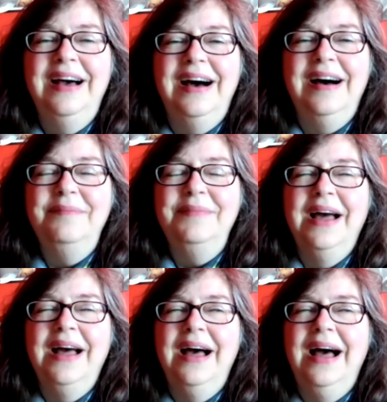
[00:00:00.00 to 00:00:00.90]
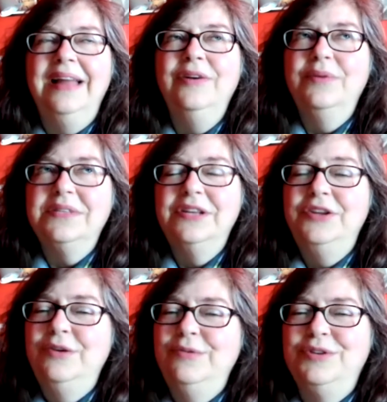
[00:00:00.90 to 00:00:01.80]
Um, I know it's
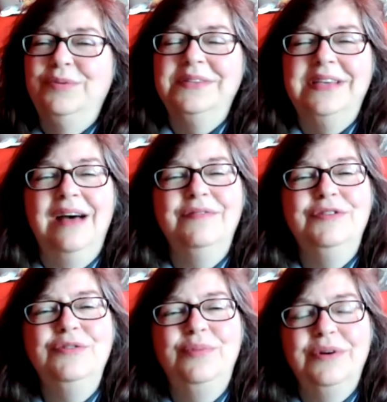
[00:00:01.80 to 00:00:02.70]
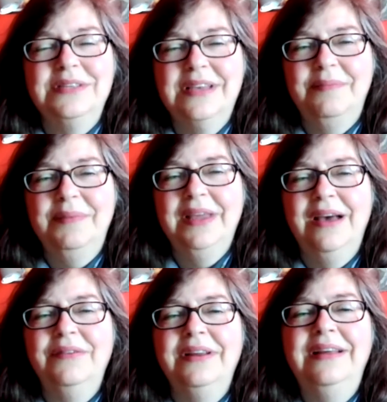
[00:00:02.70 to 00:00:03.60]
unusual to have two books coming
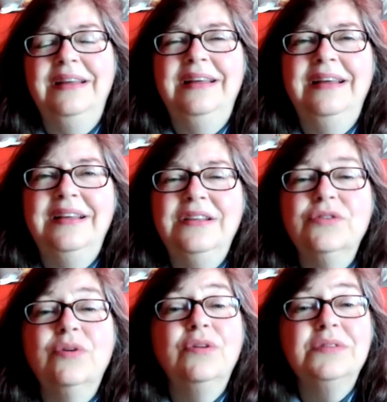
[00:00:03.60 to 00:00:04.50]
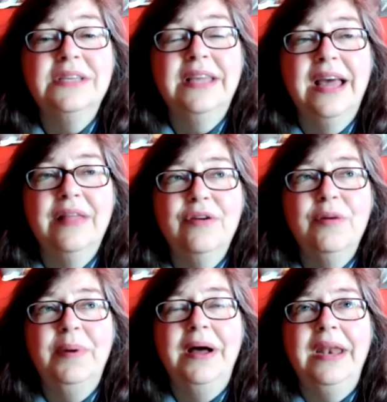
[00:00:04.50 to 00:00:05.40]
out so close together,
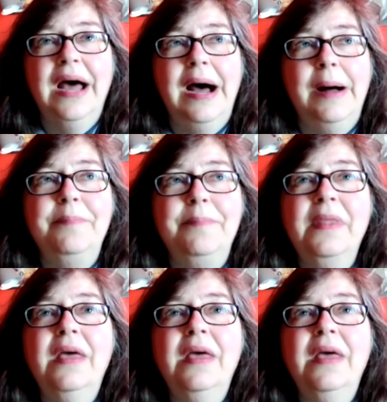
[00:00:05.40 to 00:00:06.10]
but um,